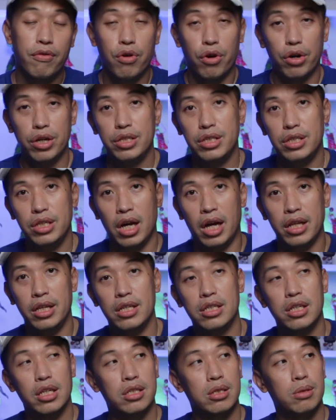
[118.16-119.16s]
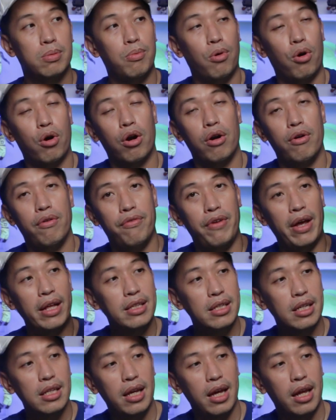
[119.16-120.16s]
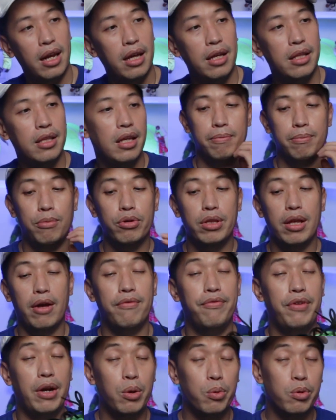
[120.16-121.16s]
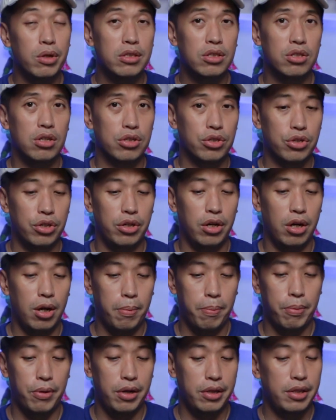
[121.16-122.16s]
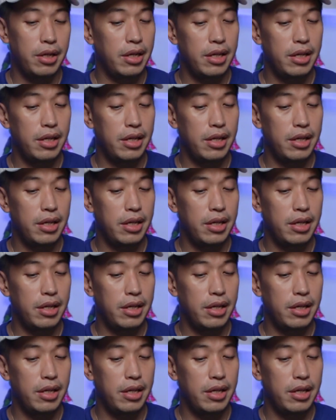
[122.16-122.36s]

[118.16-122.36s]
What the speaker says: course Giannis is more ventilated. Both have very well structured upper. The